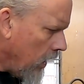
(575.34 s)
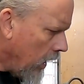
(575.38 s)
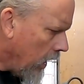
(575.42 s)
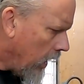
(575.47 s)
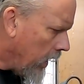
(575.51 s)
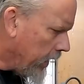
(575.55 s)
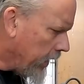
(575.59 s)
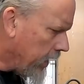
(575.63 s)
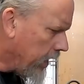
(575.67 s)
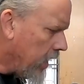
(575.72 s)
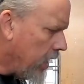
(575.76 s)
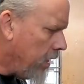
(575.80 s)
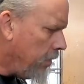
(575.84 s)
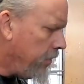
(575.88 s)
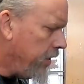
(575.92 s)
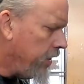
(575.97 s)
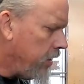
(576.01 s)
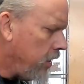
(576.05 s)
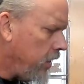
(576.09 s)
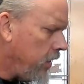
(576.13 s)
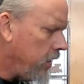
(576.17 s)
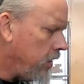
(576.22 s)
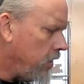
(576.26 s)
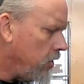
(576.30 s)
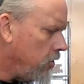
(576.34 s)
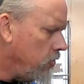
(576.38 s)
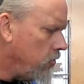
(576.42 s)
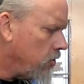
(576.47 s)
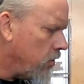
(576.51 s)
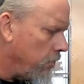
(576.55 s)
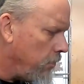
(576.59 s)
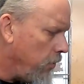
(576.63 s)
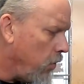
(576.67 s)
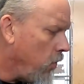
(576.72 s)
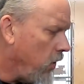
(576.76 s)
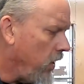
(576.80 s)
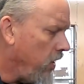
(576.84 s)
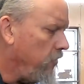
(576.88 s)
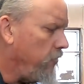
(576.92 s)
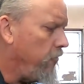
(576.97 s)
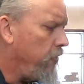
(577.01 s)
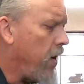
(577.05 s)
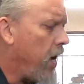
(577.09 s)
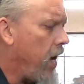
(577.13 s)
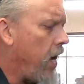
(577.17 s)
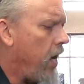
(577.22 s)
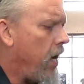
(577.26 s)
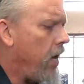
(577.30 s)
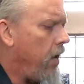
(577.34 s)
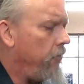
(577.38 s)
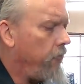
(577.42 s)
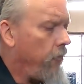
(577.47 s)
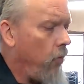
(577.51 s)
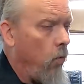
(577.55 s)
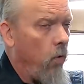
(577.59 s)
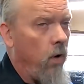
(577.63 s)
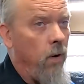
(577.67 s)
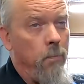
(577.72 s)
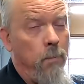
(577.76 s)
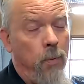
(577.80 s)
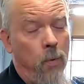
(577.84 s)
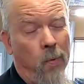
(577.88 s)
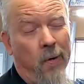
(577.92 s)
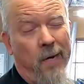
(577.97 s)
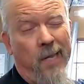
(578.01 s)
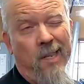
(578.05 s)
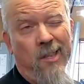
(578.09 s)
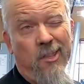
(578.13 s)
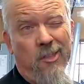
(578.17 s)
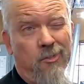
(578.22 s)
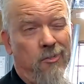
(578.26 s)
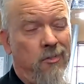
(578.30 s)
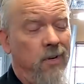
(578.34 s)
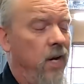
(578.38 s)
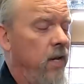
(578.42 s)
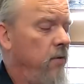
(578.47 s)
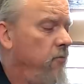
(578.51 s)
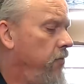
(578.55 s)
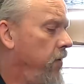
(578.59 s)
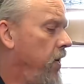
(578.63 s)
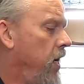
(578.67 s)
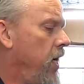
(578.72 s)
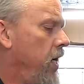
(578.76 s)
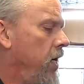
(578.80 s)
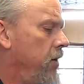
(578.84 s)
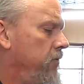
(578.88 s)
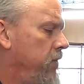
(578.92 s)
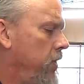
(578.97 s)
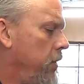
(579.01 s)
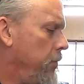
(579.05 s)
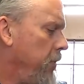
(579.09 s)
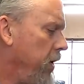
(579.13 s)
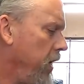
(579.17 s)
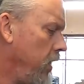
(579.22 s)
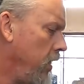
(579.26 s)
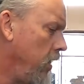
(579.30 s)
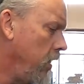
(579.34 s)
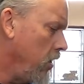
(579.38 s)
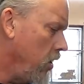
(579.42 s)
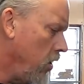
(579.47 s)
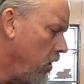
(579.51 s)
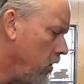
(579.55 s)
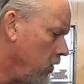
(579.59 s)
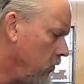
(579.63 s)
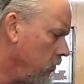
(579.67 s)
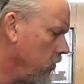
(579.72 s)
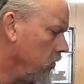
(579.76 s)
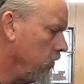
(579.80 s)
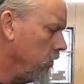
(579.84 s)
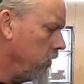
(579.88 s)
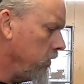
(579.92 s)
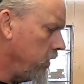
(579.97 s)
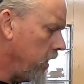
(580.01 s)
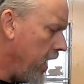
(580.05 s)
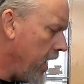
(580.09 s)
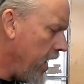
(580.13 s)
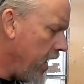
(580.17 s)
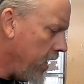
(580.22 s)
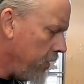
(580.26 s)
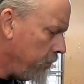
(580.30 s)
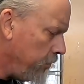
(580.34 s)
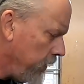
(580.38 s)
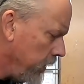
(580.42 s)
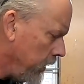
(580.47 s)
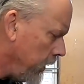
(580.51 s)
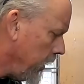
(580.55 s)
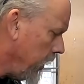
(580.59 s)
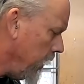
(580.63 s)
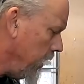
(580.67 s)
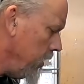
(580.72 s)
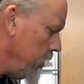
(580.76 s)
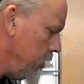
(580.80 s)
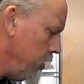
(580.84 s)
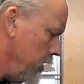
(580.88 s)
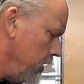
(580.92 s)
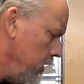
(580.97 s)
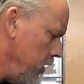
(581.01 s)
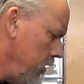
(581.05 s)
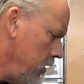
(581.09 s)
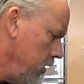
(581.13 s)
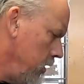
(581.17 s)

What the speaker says: I commonly use a 0.5 or a 0.35 depending on the application.